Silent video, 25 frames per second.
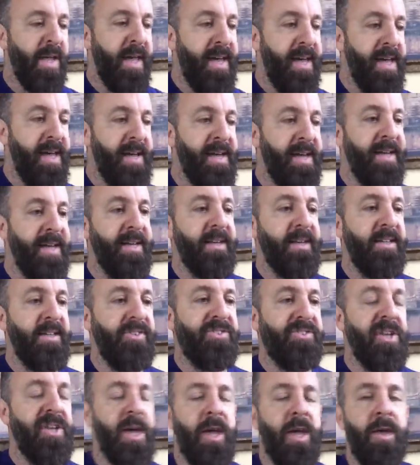
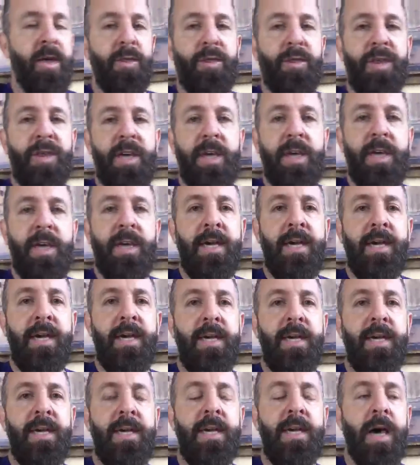is
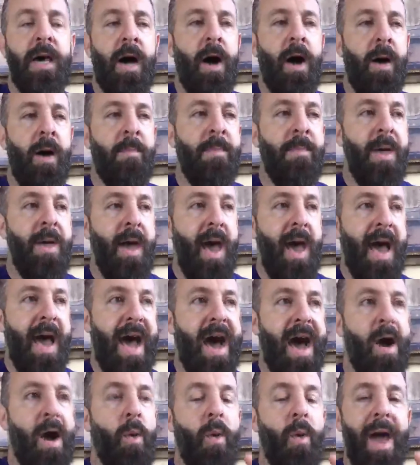the
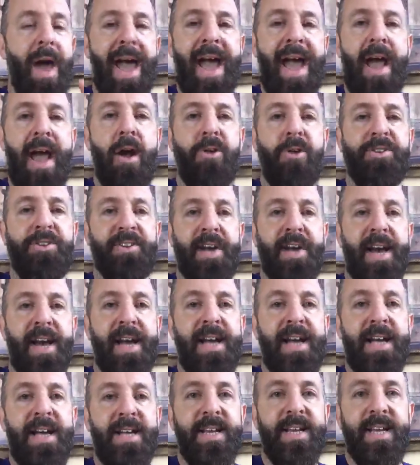how
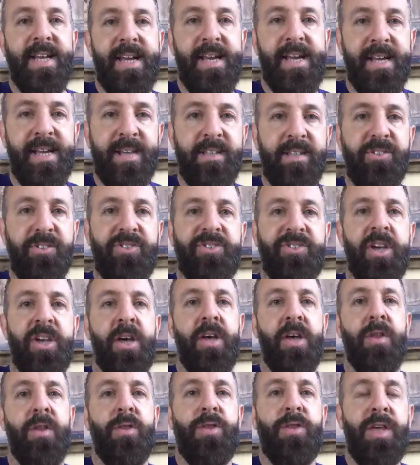airtight is
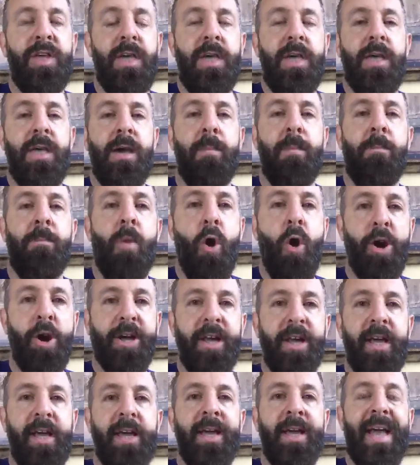the
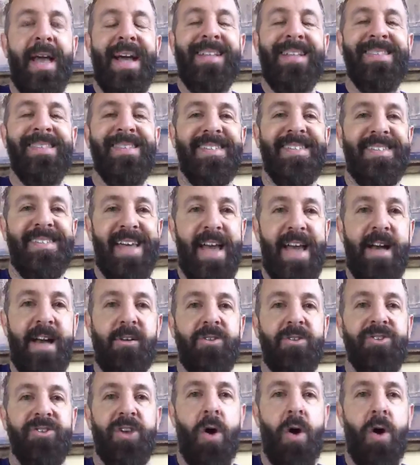marketing and sales